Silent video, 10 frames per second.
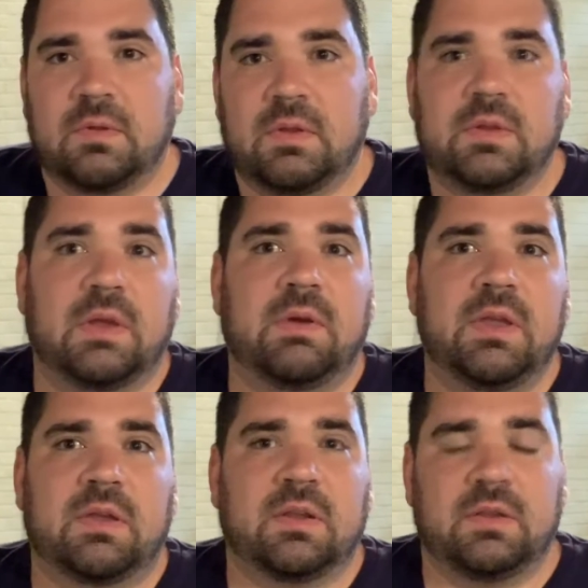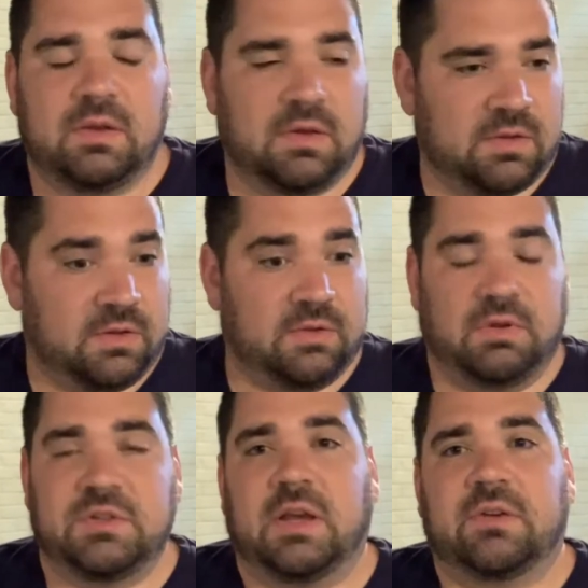That way you can
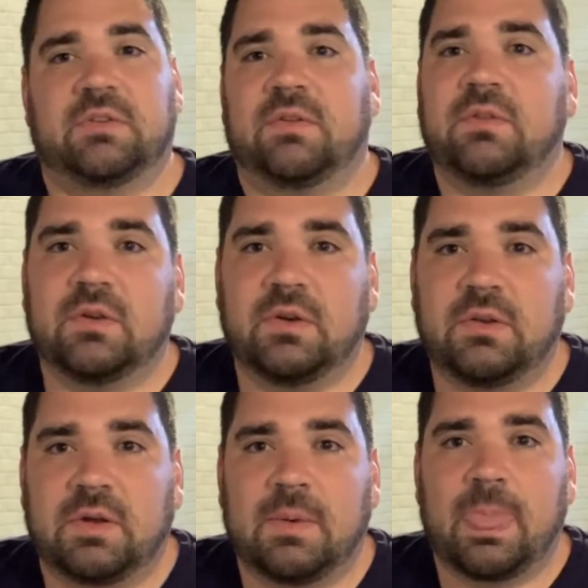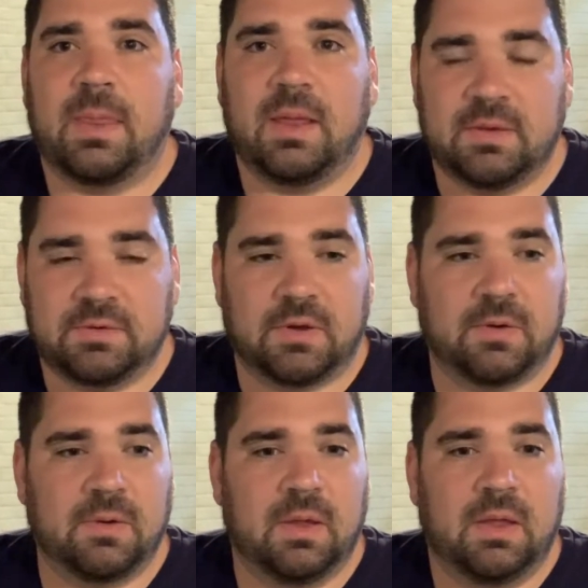really track yourself and know what you're doing. So
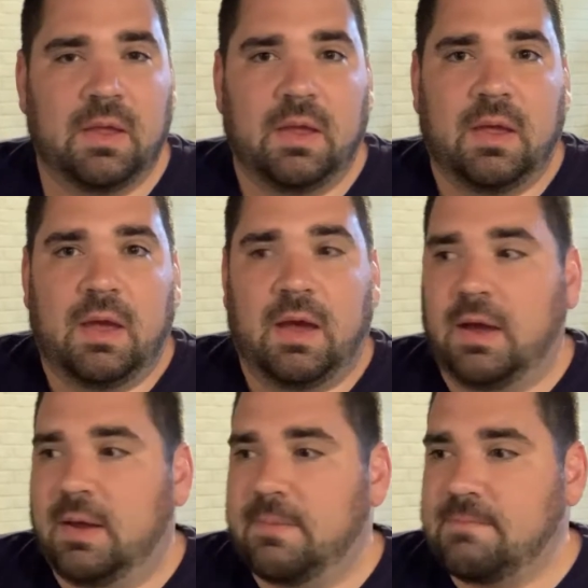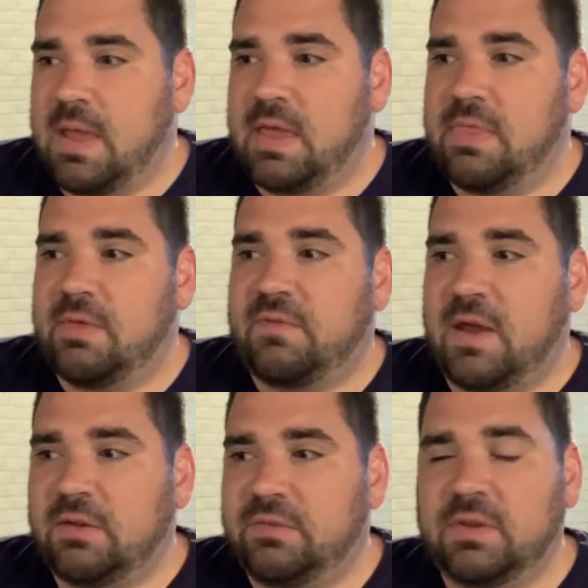and the
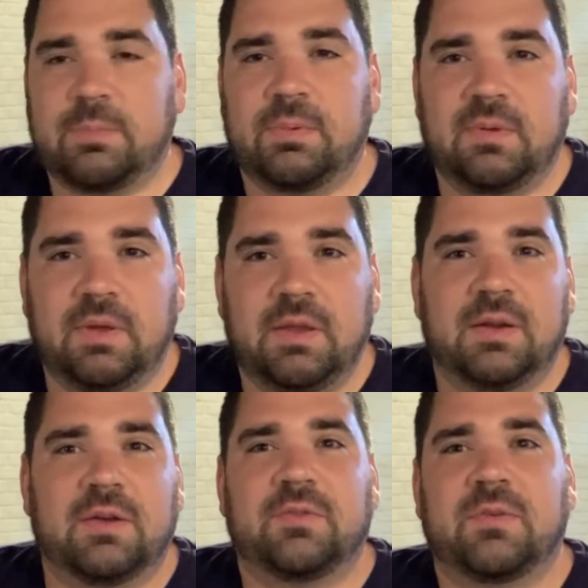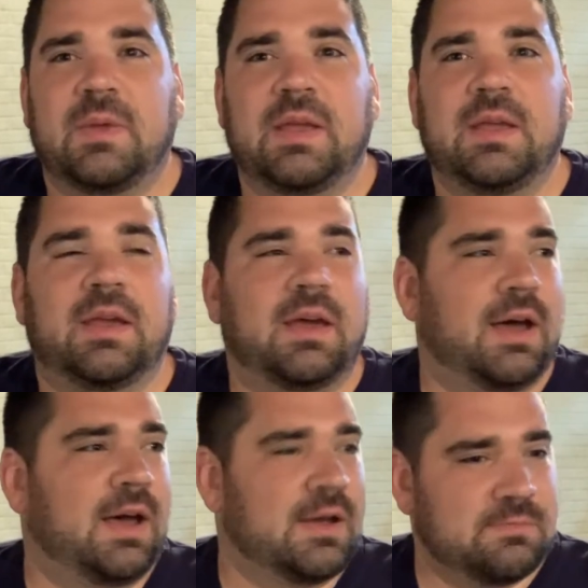final tip, for me,
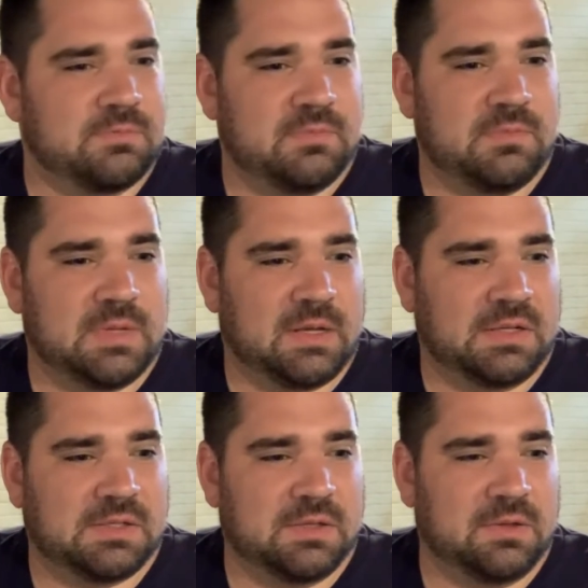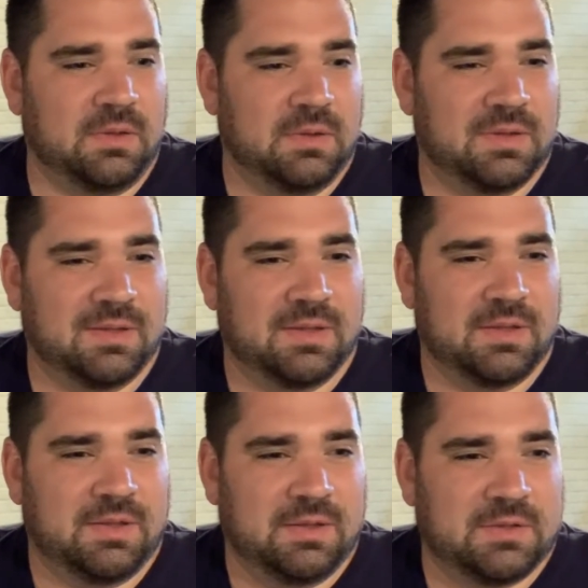I still
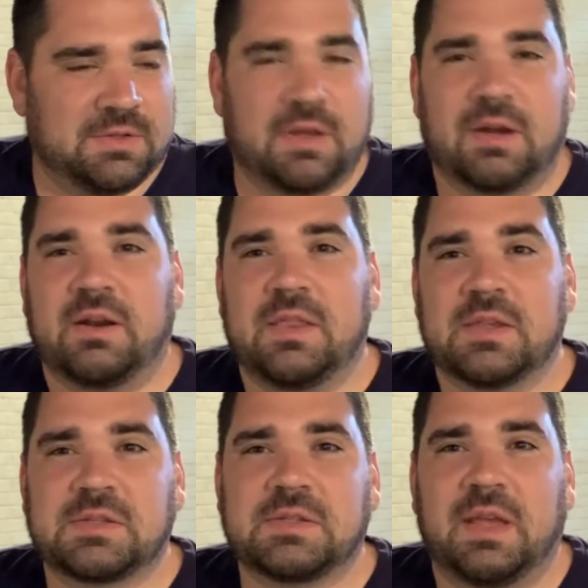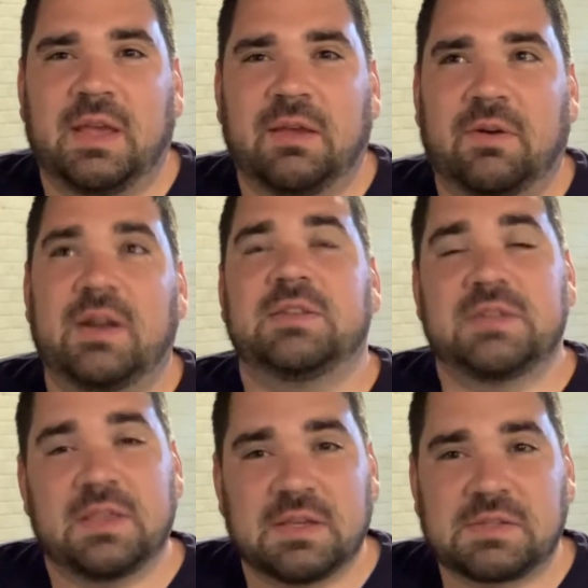kind of run
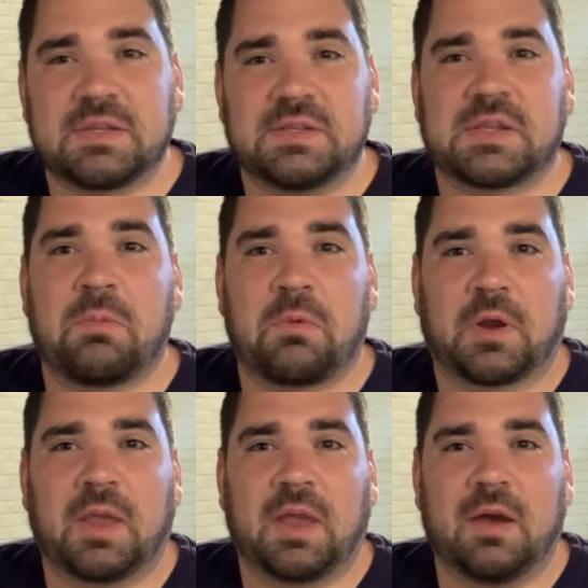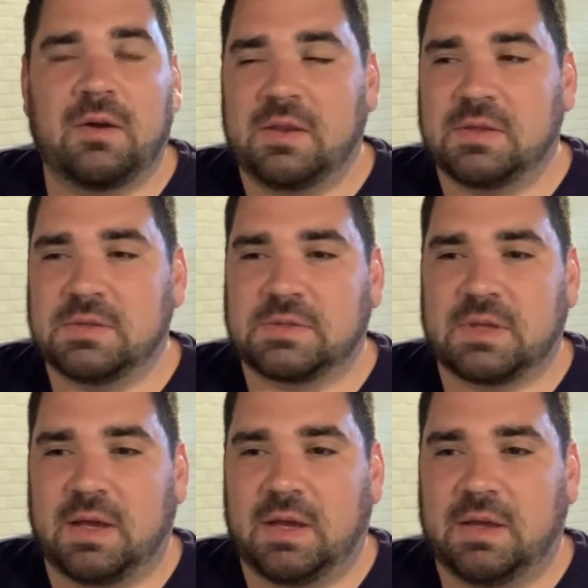into this as I'm working out, is
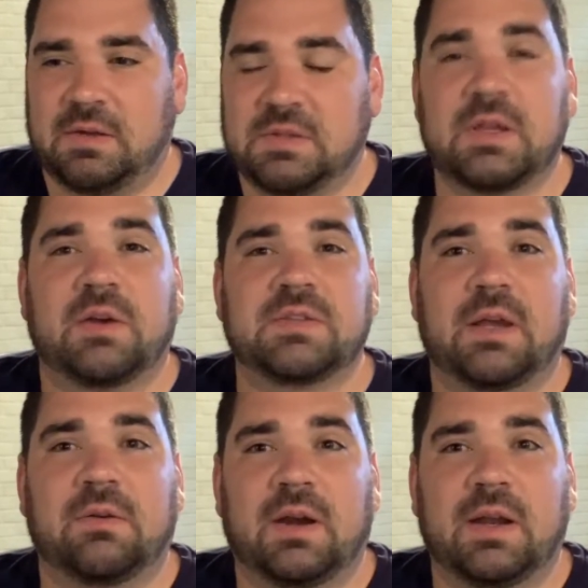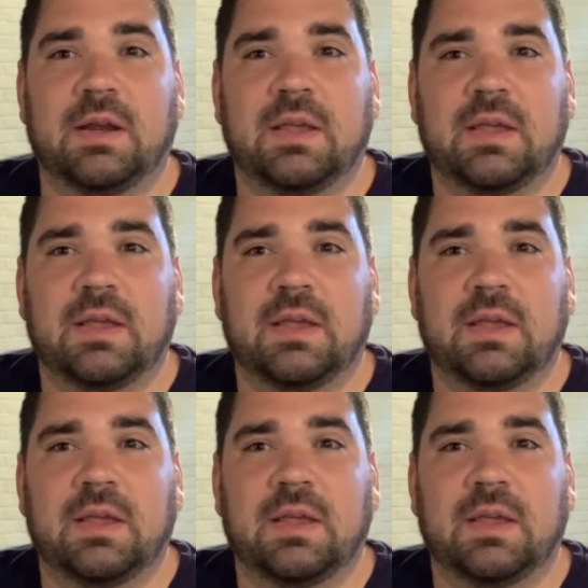at least outside running,